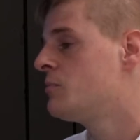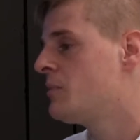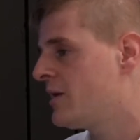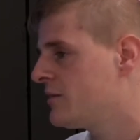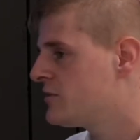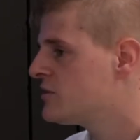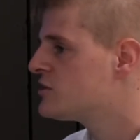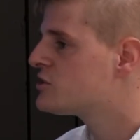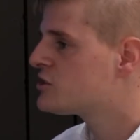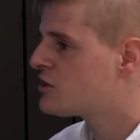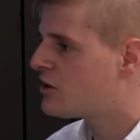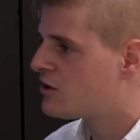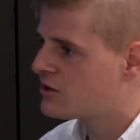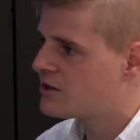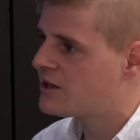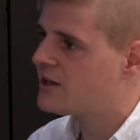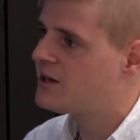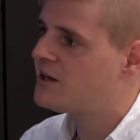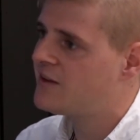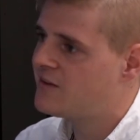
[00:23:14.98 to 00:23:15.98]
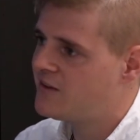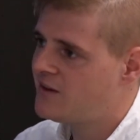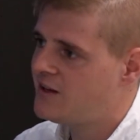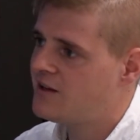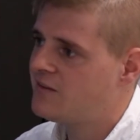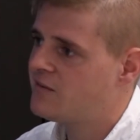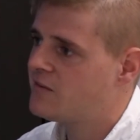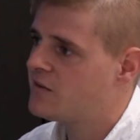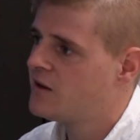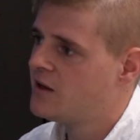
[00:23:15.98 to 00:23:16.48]
at the start and at
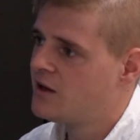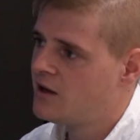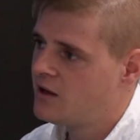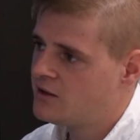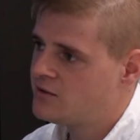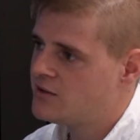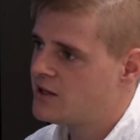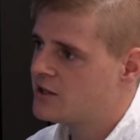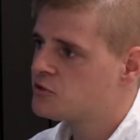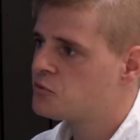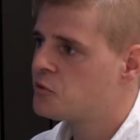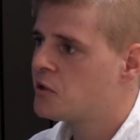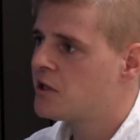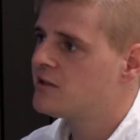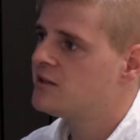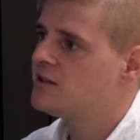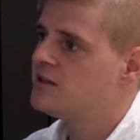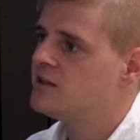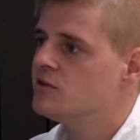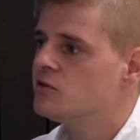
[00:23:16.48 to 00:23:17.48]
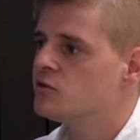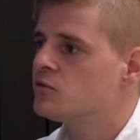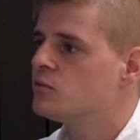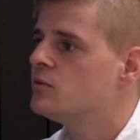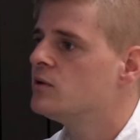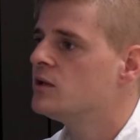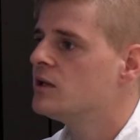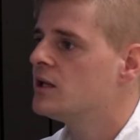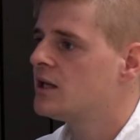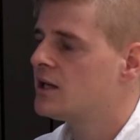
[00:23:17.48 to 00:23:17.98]
the end. Yeah. That's why the yield
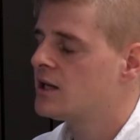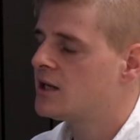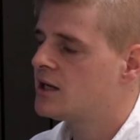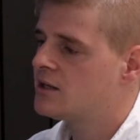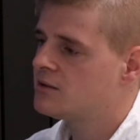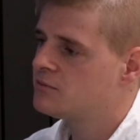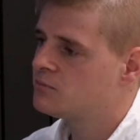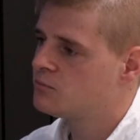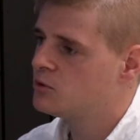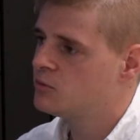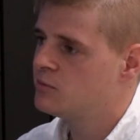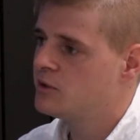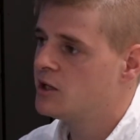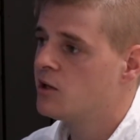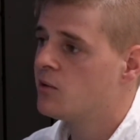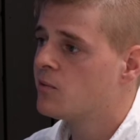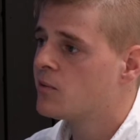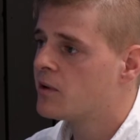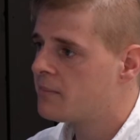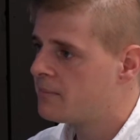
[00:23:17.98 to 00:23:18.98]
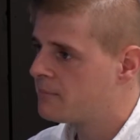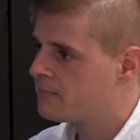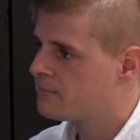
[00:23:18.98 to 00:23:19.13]
will be lower.